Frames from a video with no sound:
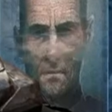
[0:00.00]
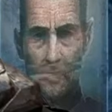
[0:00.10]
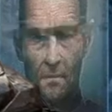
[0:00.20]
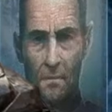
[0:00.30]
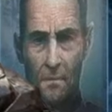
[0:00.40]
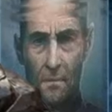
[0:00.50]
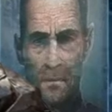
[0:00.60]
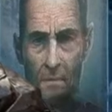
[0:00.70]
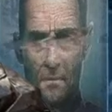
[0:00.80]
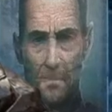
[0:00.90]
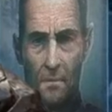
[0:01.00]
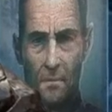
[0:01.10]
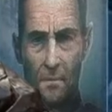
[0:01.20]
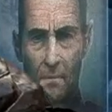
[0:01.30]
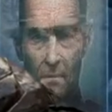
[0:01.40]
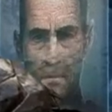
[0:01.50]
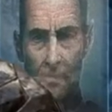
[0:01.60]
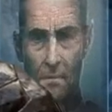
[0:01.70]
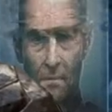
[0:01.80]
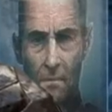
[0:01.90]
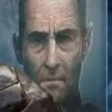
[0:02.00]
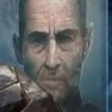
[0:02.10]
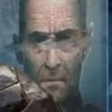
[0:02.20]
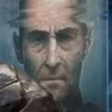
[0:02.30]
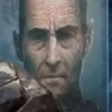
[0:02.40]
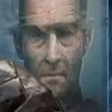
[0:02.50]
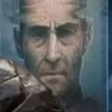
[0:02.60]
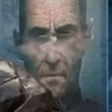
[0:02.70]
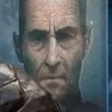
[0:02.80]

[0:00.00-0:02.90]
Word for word: from Dry Dock. That cannot happen here.